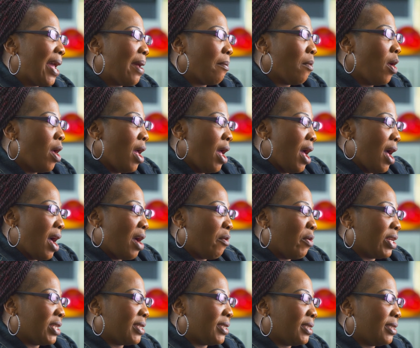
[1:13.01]
time, I
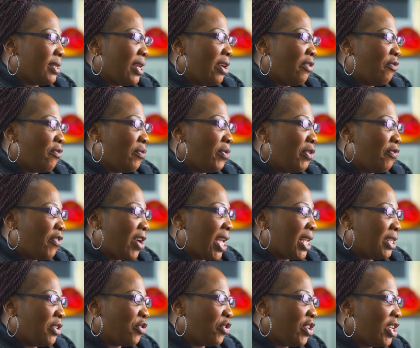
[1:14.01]
was, if
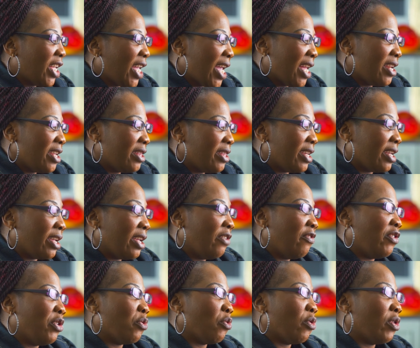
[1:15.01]
I drink anything,
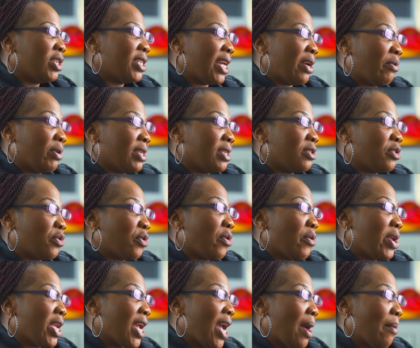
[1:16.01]
even water, I was
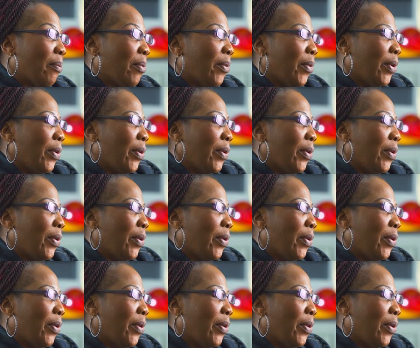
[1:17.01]
throwing up.